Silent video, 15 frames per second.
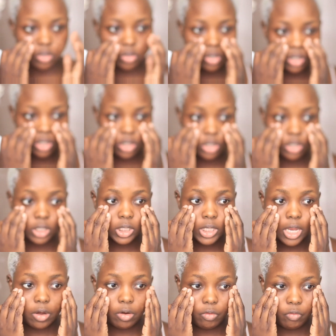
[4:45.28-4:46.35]
It's going to just
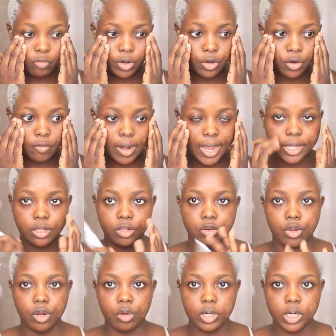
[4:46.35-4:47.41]
get rid of like the
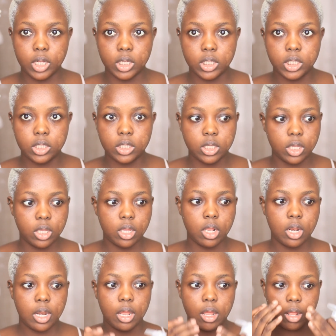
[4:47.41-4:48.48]
dullness
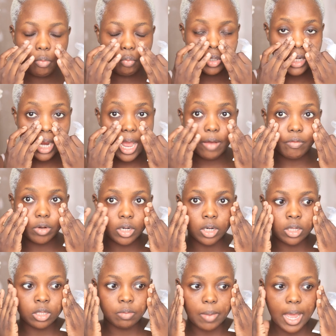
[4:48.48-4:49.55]
which I have
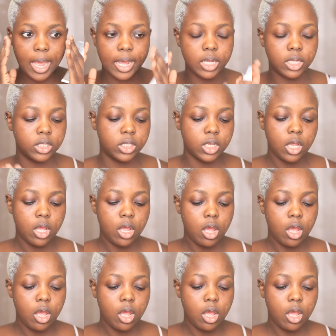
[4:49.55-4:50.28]
underneath my eyes.